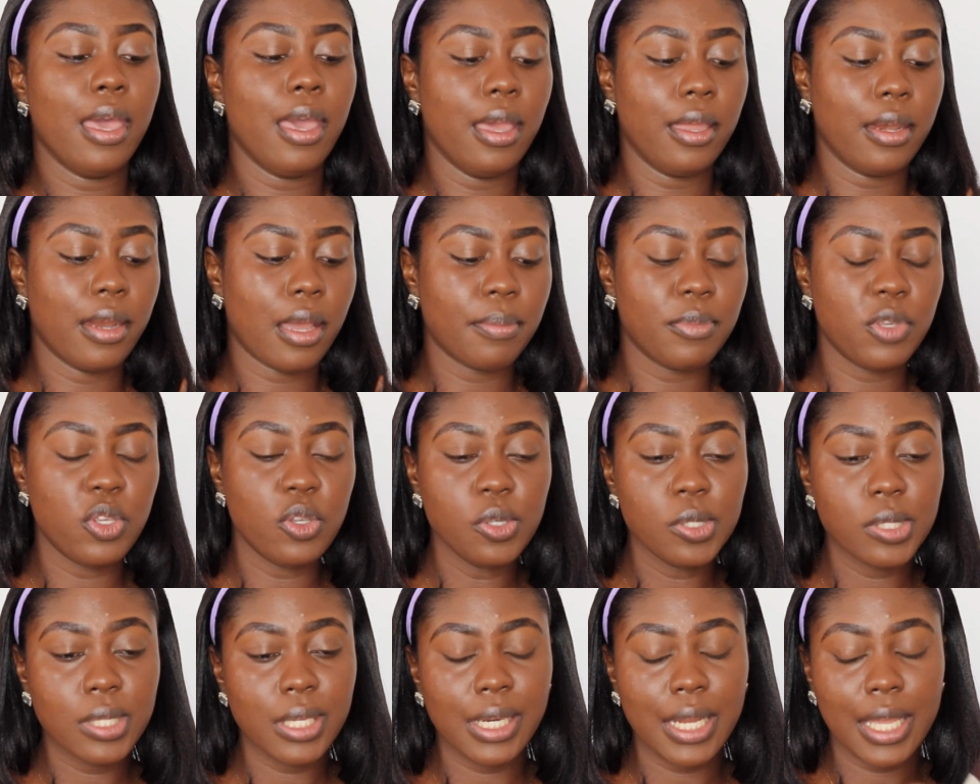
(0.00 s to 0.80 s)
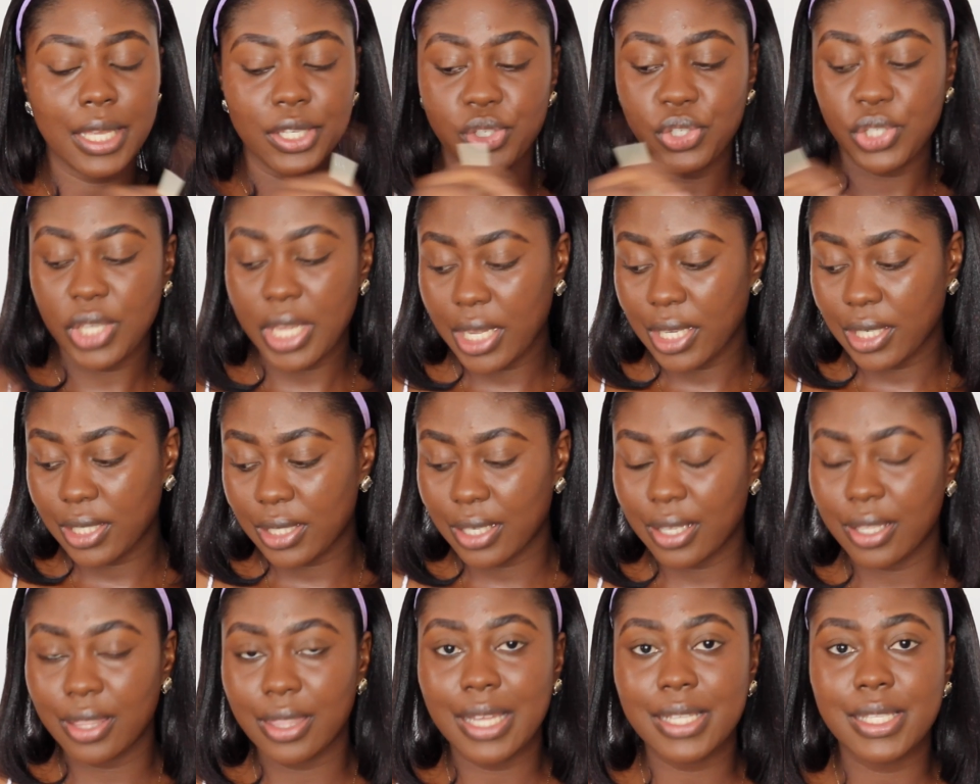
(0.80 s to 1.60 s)
and I'm using a shade
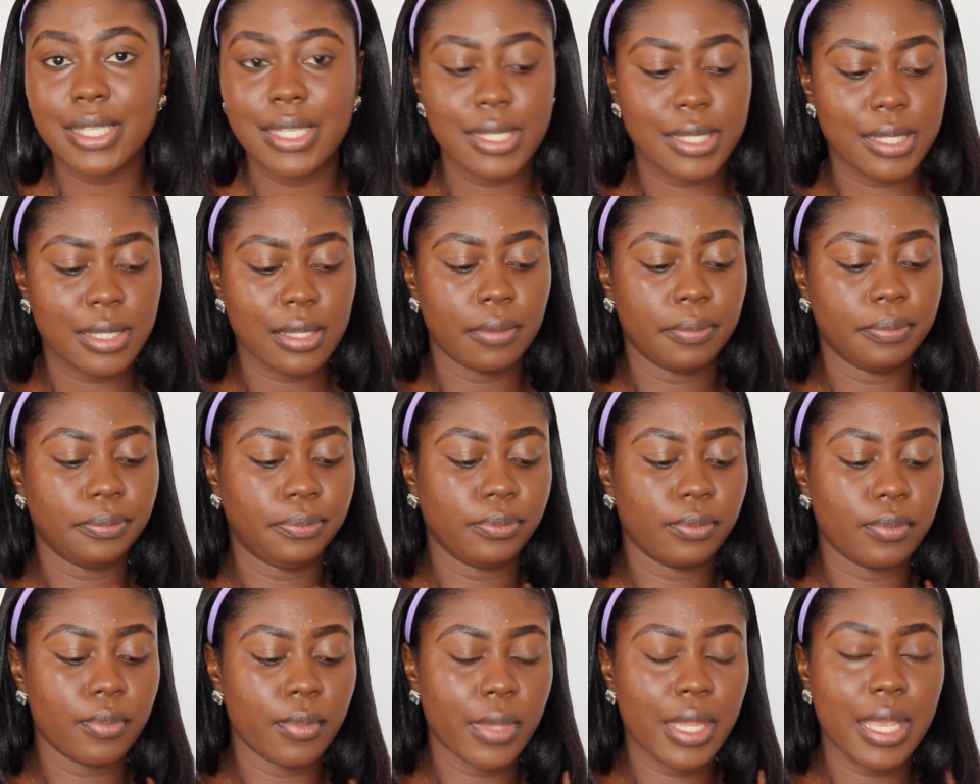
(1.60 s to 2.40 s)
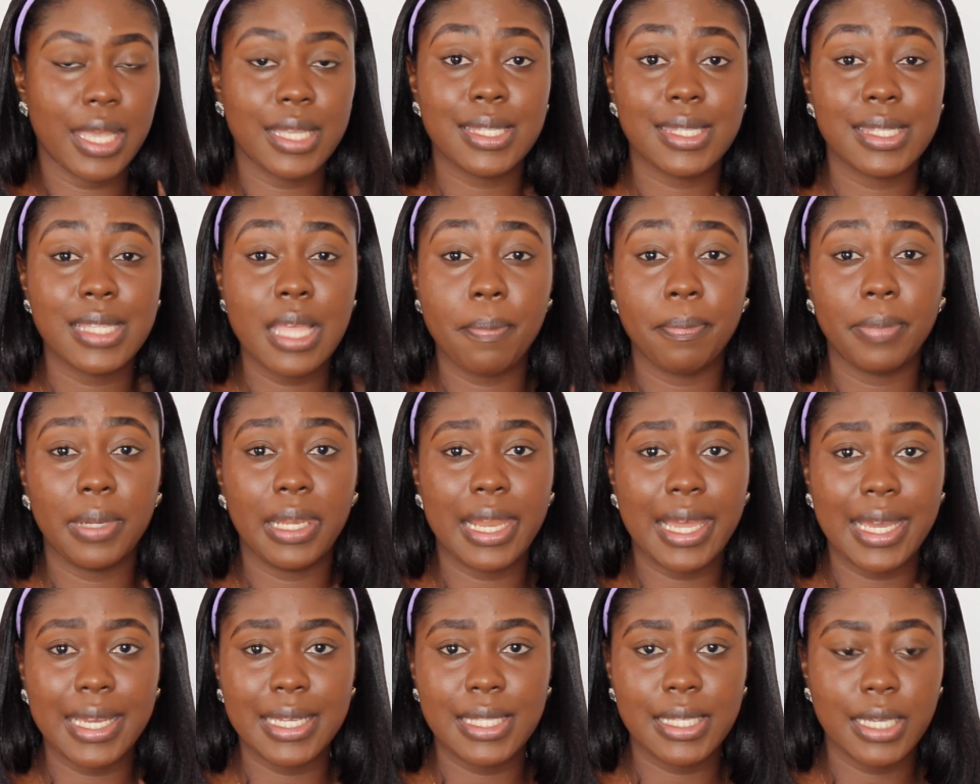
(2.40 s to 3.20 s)
that is a step
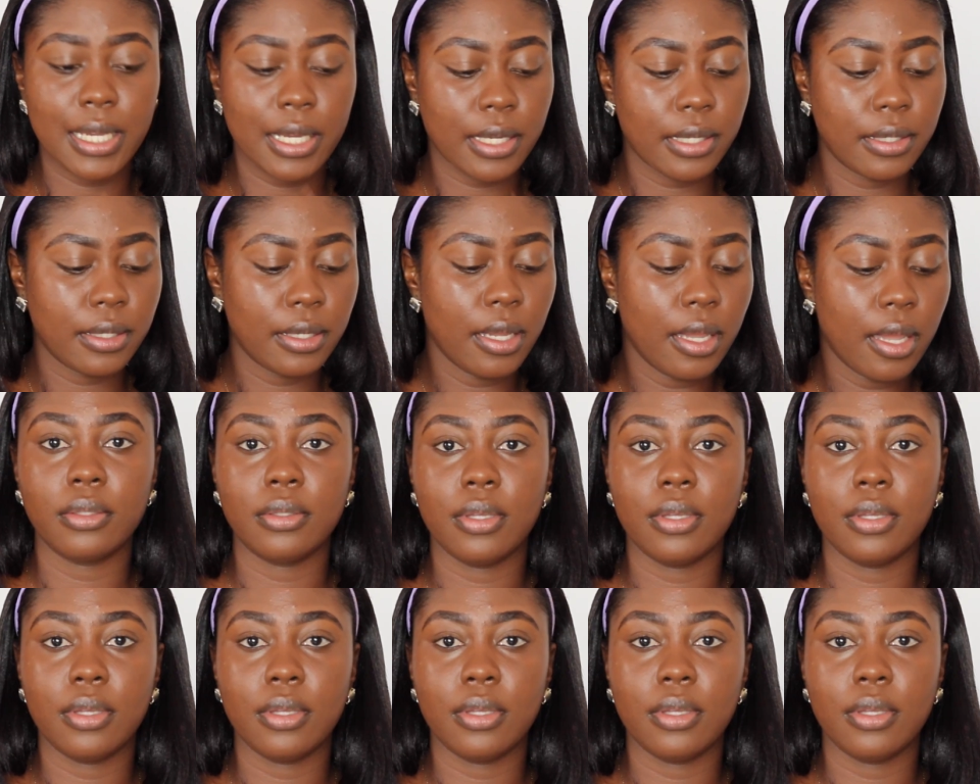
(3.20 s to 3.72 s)
lighter.